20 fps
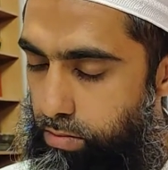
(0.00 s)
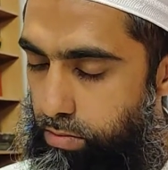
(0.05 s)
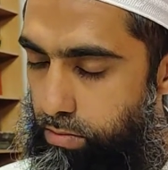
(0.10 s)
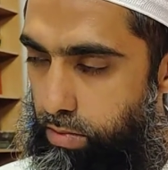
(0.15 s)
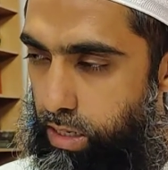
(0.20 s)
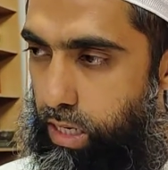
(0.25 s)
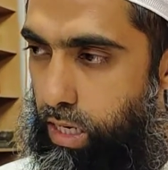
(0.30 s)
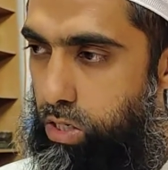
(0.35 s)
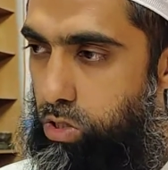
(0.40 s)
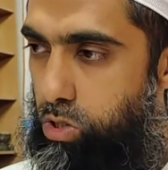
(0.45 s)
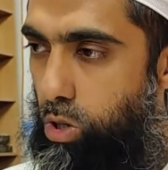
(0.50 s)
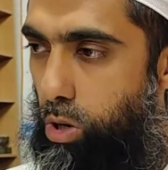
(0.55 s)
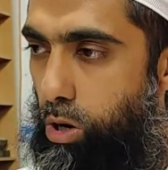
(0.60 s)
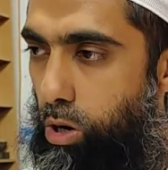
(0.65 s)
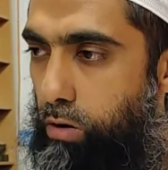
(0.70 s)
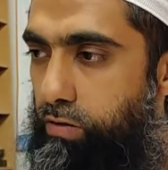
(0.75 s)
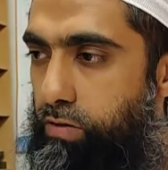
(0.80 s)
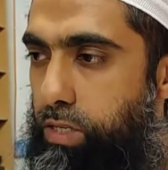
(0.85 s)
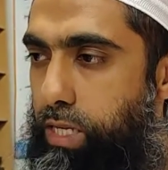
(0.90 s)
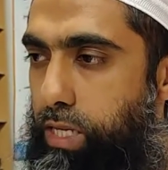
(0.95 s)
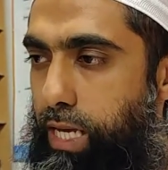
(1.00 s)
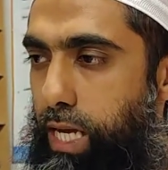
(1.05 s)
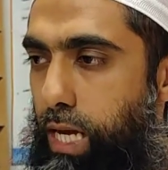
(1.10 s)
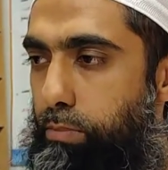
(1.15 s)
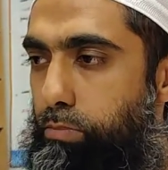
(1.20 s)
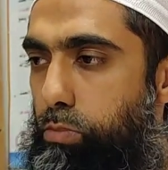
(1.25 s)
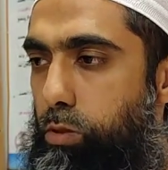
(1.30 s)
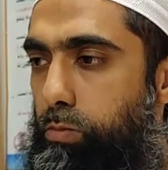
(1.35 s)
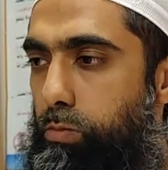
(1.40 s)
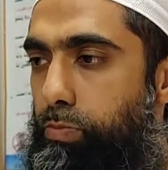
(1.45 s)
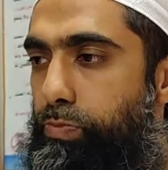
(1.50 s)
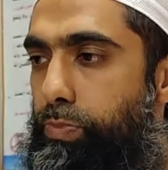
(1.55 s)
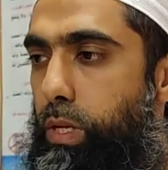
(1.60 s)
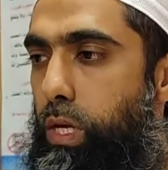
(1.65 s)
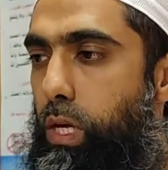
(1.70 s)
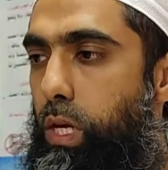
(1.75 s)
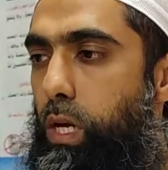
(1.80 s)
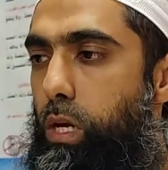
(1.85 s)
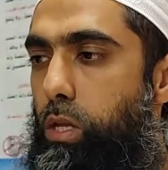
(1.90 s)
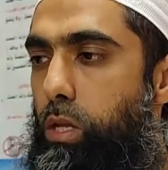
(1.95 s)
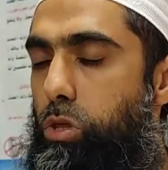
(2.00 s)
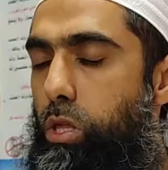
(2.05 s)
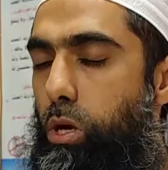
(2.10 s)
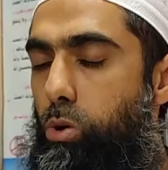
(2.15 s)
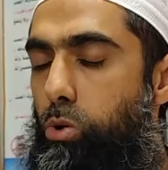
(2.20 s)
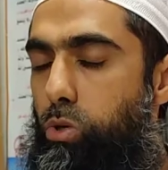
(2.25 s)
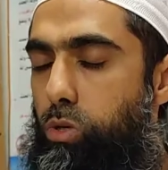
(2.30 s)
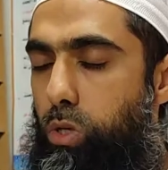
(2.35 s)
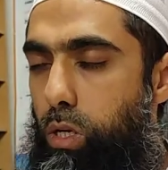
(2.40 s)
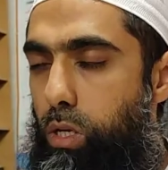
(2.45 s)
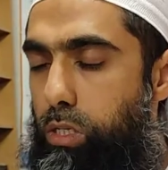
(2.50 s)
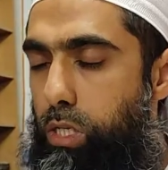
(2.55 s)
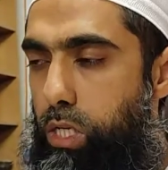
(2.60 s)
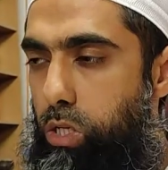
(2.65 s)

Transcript: meanings of tayammum. The ghusl,